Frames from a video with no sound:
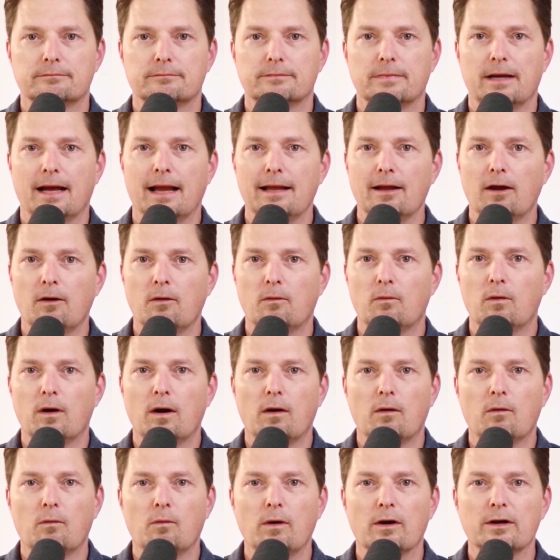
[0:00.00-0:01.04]
Hello,
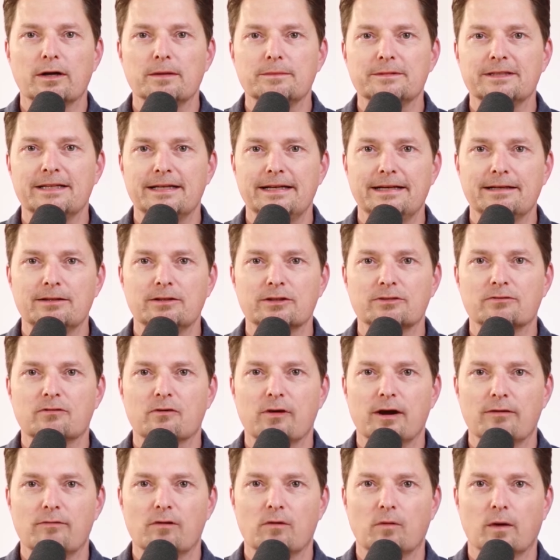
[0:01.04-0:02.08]
welcome to English for
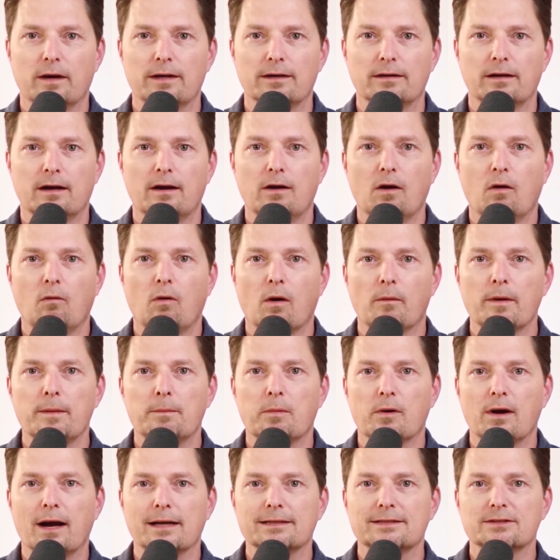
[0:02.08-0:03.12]
Everyone, where we
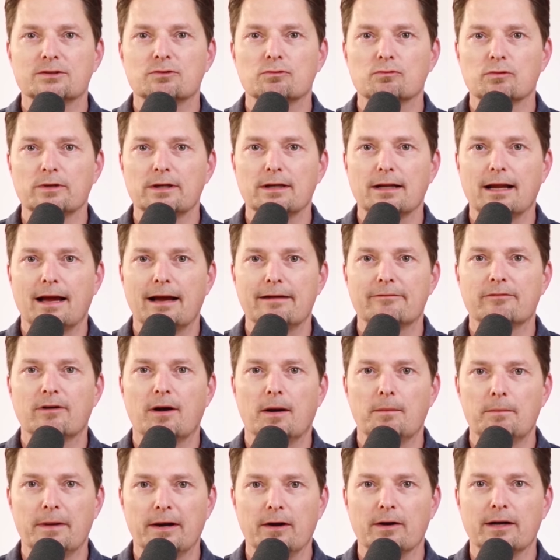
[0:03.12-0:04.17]
practice real life
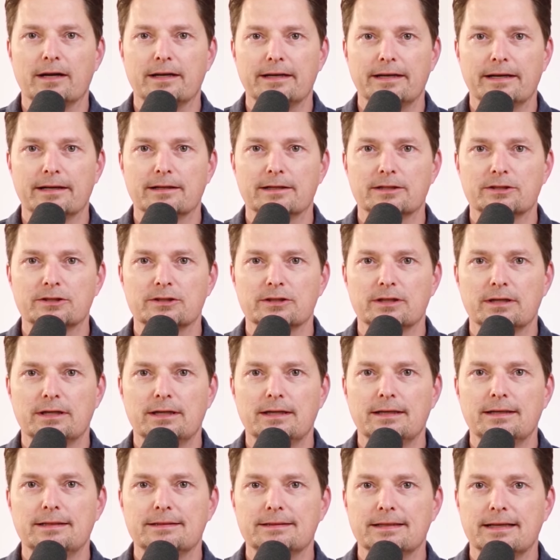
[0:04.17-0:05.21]
American English.
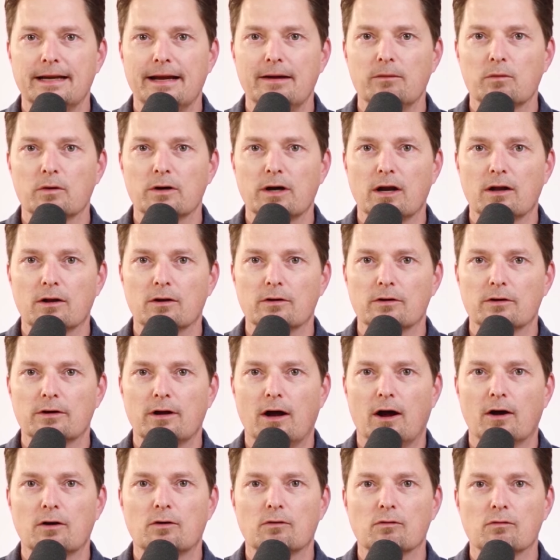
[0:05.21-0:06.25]
Today we're going to learn
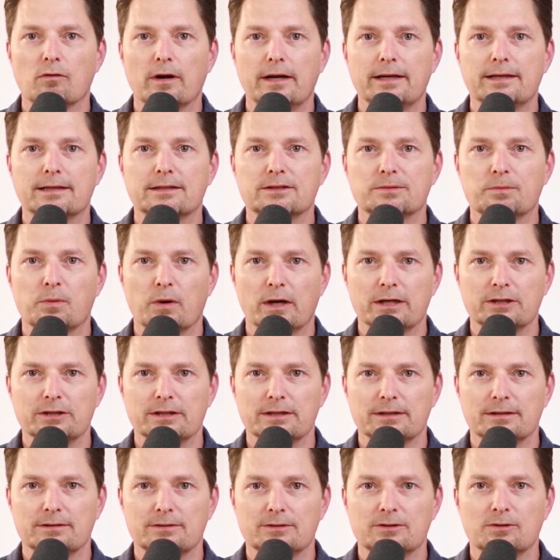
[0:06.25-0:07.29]
a great
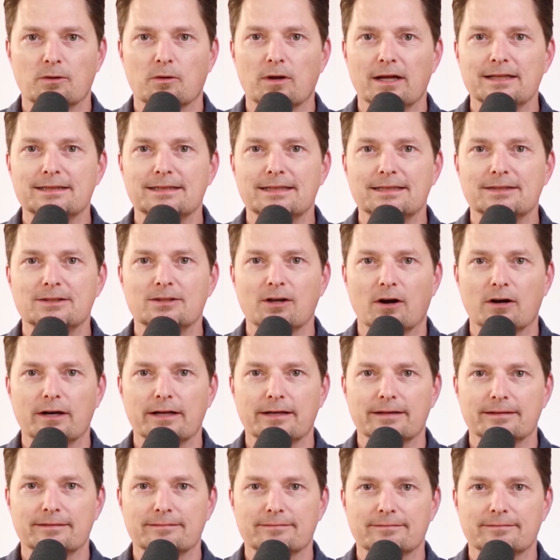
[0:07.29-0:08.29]
expression, so let's get started.